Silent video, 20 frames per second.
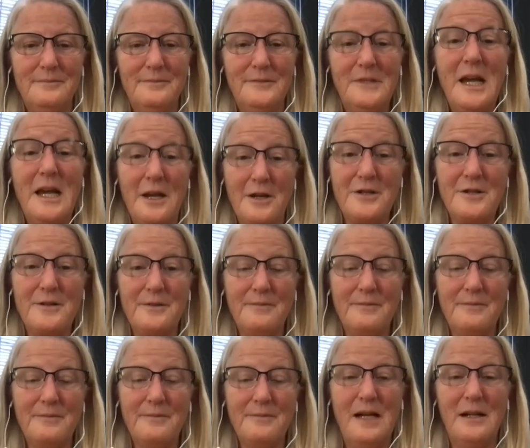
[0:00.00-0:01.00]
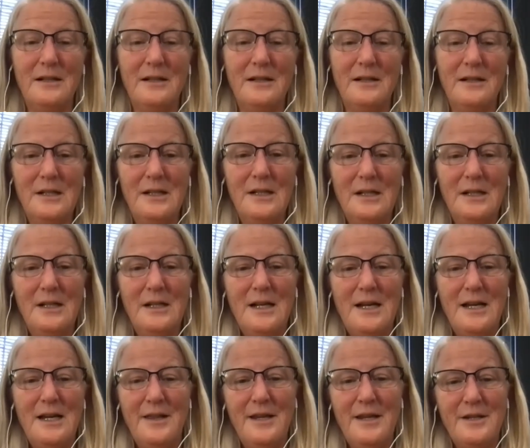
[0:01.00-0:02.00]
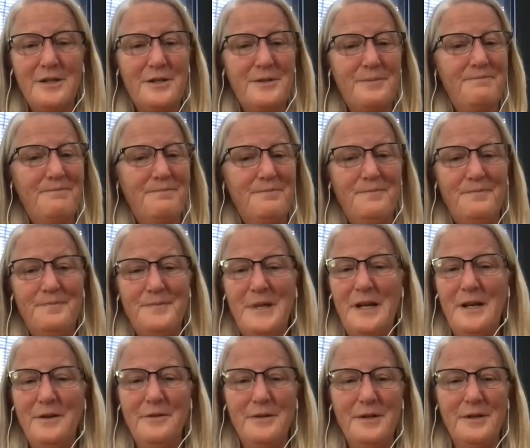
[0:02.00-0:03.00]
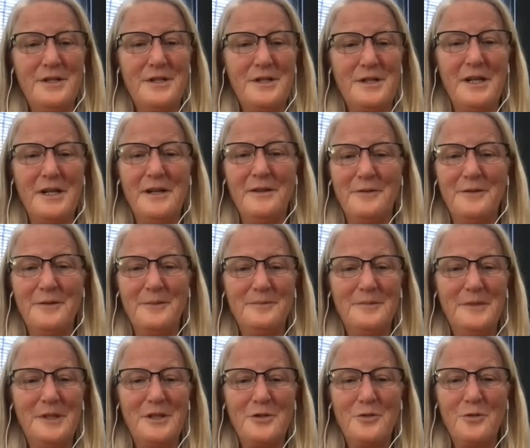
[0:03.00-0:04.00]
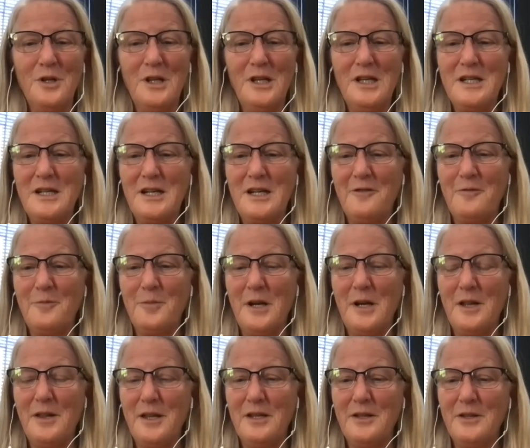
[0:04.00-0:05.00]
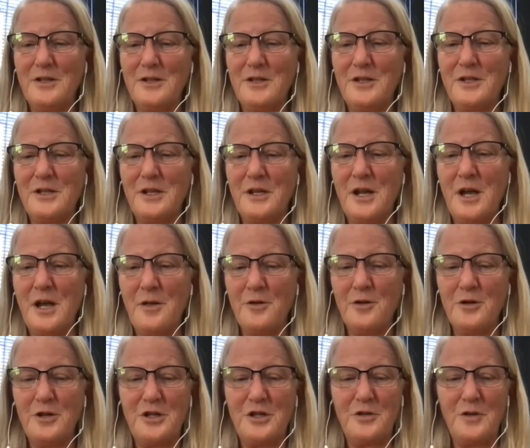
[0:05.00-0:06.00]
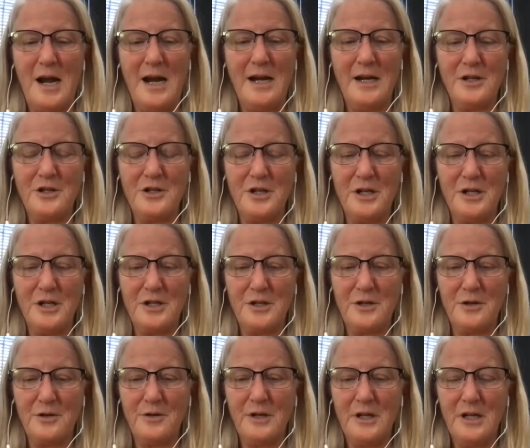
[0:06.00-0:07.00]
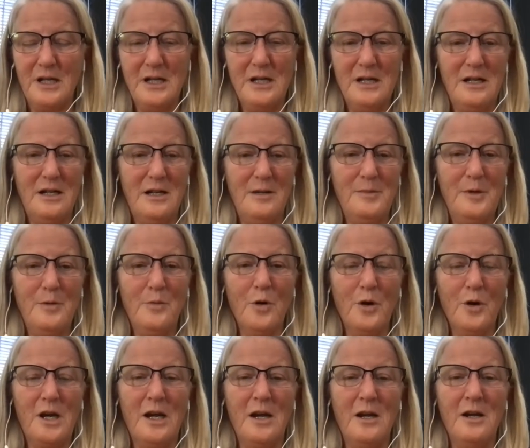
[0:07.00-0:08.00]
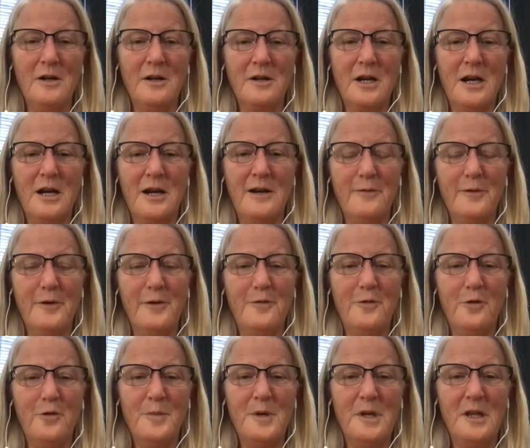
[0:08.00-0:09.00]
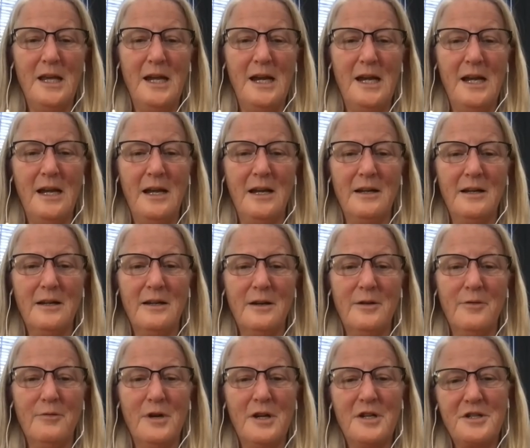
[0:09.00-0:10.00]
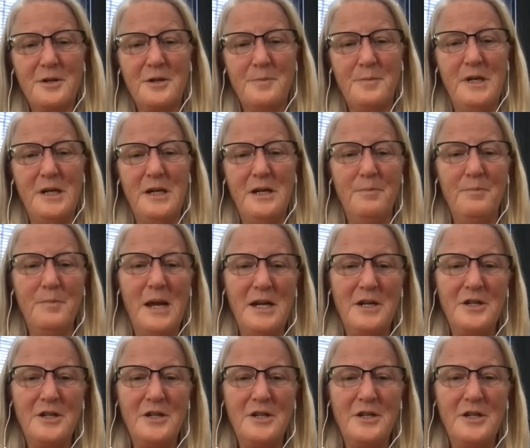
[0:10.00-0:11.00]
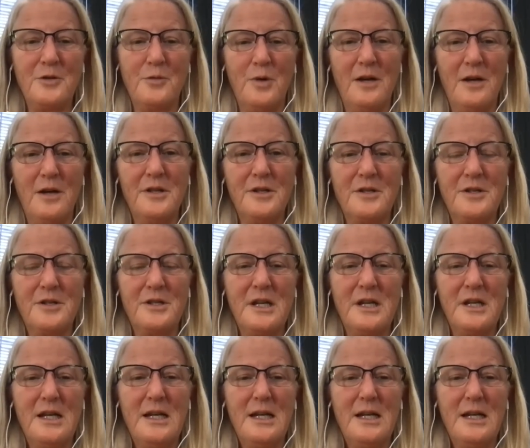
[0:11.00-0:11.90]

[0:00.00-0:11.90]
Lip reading: Yes. Yeah. And that's, you know, it's tough. It's really tough, but I think this is another strategy. So I'll be working on kind of reformulating a recipe based around this.